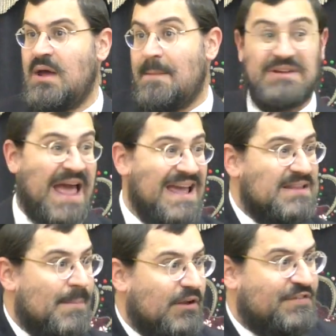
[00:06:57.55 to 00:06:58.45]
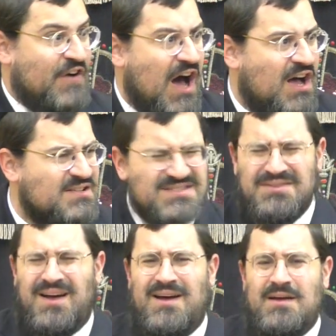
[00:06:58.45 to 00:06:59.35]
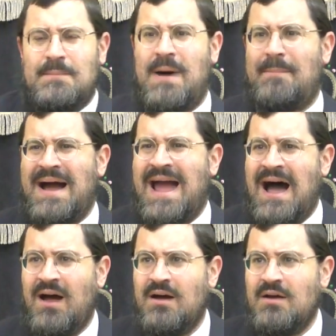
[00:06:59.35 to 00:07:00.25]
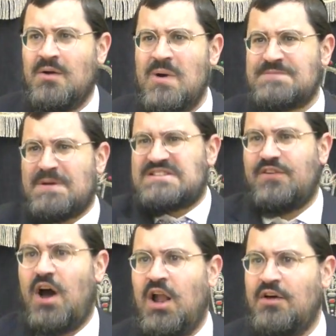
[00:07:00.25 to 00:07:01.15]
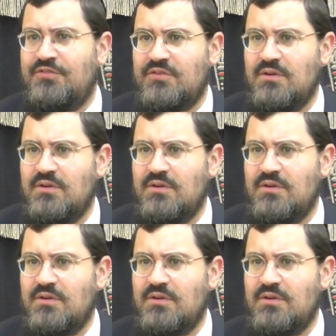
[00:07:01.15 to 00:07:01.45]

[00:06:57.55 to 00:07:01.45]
But they ate the milk first, Mabaya, where's Basar B'Chalav?